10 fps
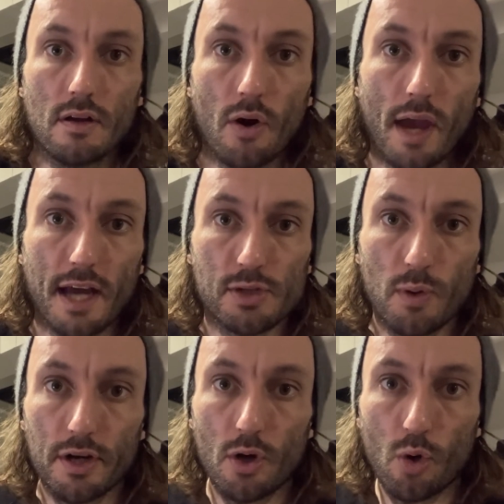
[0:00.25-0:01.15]
Okay, I just
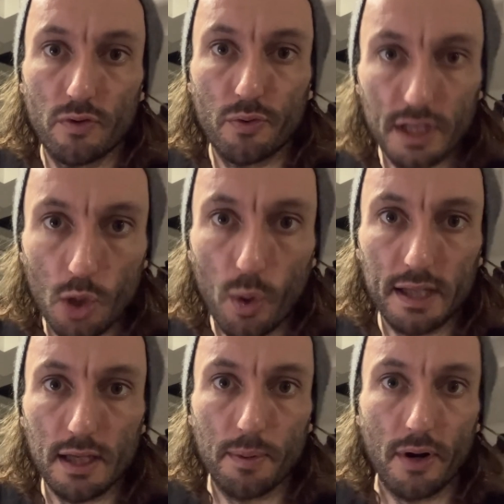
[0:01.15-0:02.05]
wanted to go over really
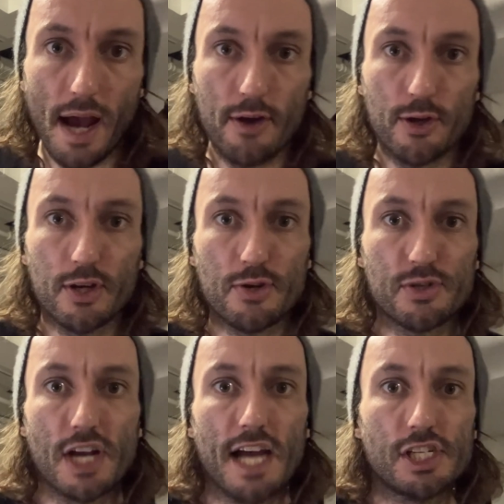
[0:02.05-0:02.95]
quickly about how you can use
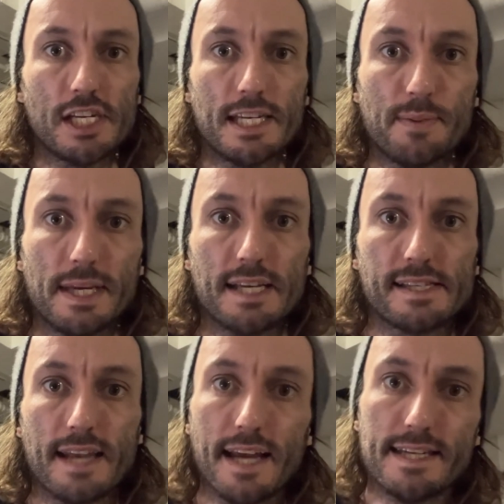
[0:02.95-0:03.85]
ChatGPT as
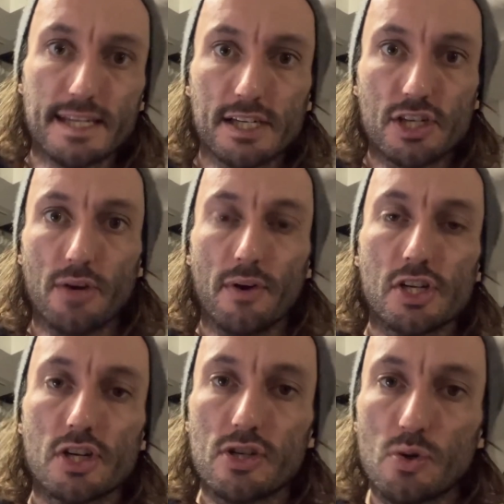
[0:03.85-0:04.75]
an idea
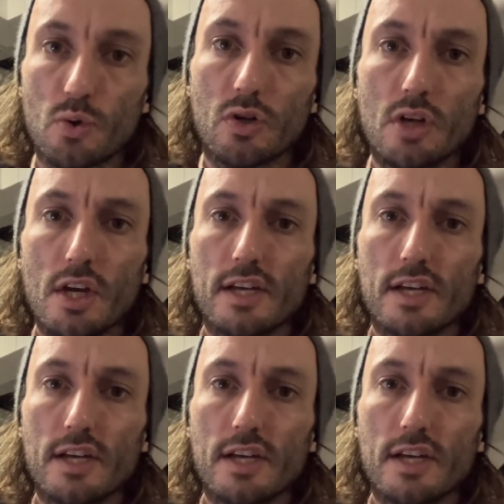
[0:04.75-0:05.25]
generation tool.